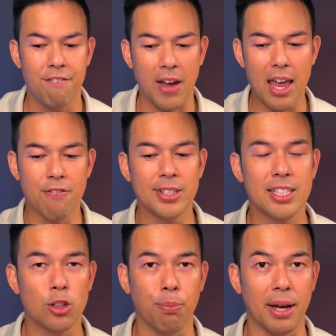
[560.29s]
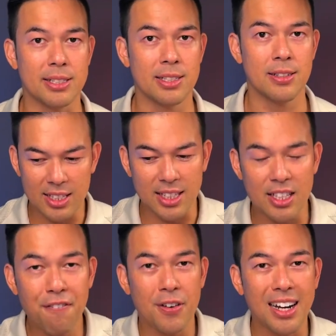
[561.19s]
For every single person, it's a
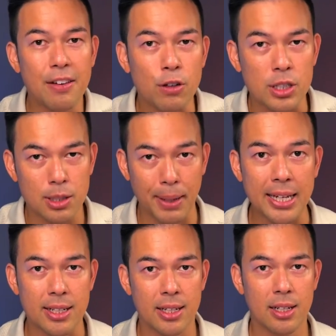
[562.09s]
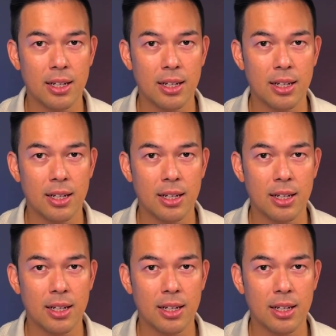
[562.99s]
different level of speed.